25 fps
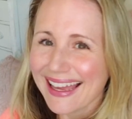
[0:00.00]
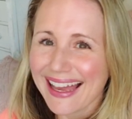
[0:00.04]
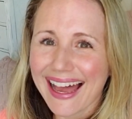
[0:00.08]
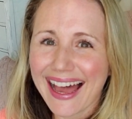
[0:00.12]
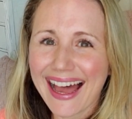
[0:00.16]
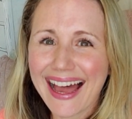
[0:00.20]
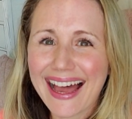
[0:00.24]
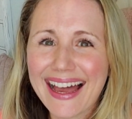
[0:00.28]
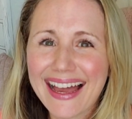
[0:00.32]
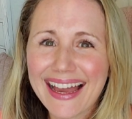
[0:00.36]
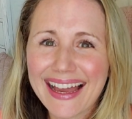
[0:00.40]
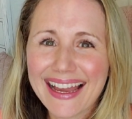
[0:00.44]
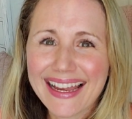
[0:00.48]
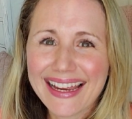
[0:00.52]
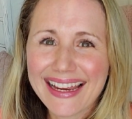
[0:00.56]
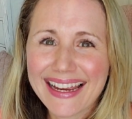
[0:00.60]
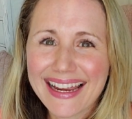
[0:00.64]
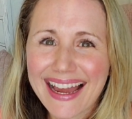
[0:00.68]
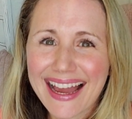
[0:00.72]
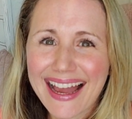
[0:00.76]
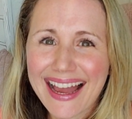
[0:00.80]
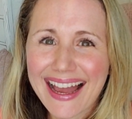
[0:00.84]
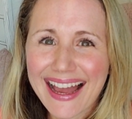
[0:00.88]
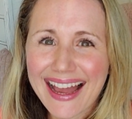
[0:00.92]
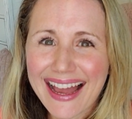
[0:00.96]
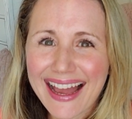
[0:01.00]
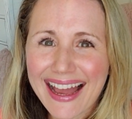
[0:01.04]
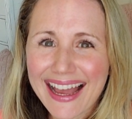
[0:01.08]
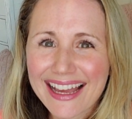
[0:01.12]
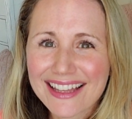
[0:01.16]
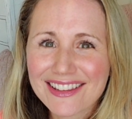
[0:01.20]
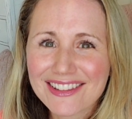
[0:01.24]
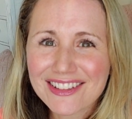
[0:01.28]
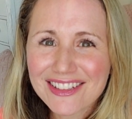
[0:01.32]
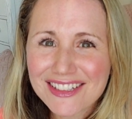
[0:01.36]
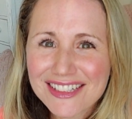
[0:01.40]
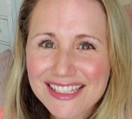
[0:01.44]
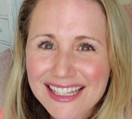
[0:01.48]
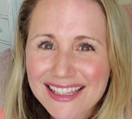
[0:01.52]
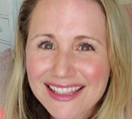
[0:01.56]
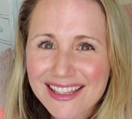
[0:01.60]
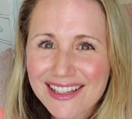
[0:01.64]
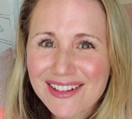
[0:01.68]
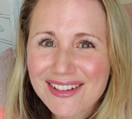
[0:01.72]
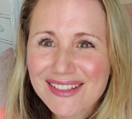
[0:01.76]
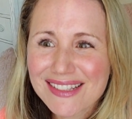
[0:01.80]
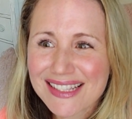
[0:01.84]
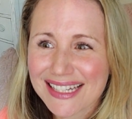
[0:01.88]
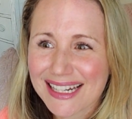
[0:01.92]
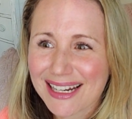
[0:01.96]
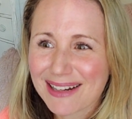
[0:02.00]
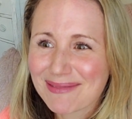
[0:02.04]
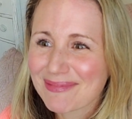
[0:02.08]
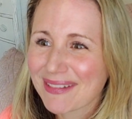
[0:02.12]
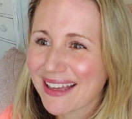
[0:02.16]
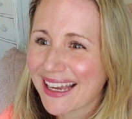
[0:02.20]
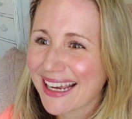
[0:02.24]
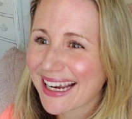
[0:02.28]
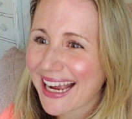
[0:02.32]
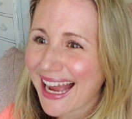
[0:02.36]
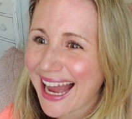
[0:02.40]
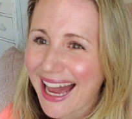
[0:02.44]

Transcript: I looked at those, and I'm like,